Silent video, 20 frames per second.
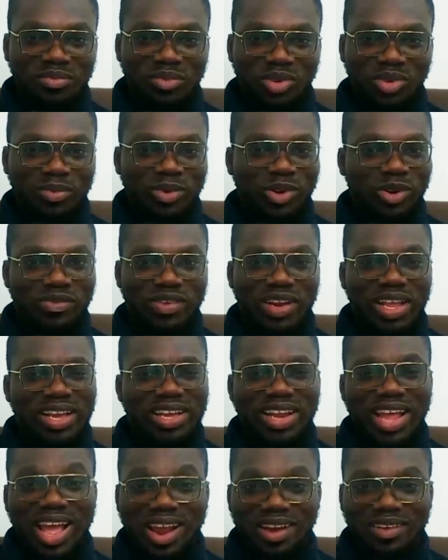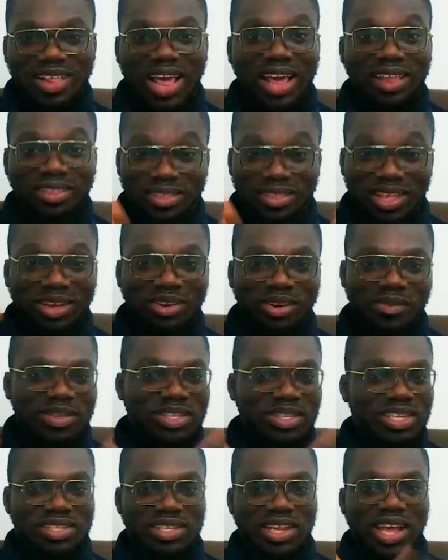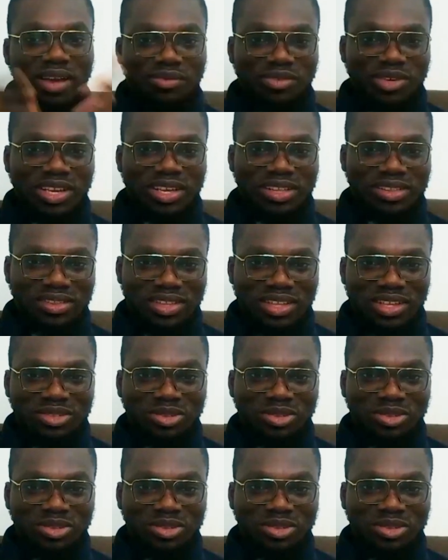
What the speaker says: but more of like I think of it as an African thing.